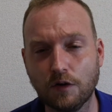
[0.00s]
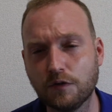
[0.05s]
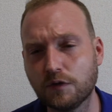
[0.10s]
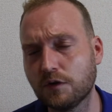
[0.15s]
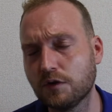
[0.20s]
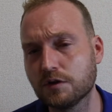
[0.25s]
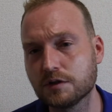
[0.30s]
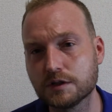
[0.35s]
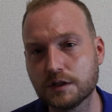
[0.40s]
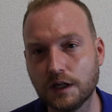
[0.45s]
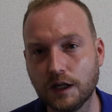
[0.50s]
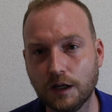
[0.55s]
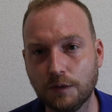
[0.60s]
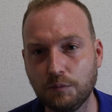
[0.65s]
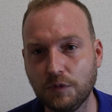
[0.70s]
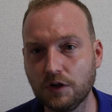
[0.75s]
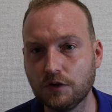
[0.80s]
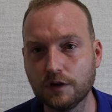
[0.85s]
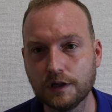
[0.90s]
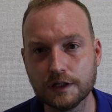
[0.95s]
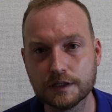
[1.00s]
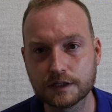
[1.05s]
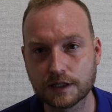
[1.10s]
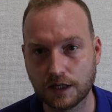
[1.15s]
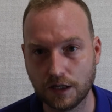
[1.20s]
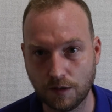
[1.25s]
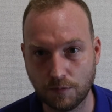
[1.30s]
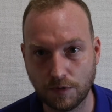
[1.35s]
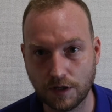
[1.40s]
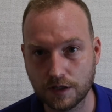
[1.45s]
Of course, the mirrorless
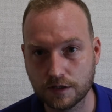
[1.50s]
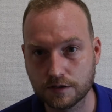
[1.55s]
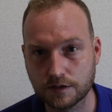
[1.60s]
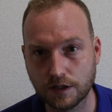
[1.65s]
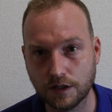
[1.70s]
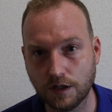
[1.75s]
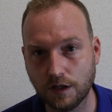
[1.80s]
cameras,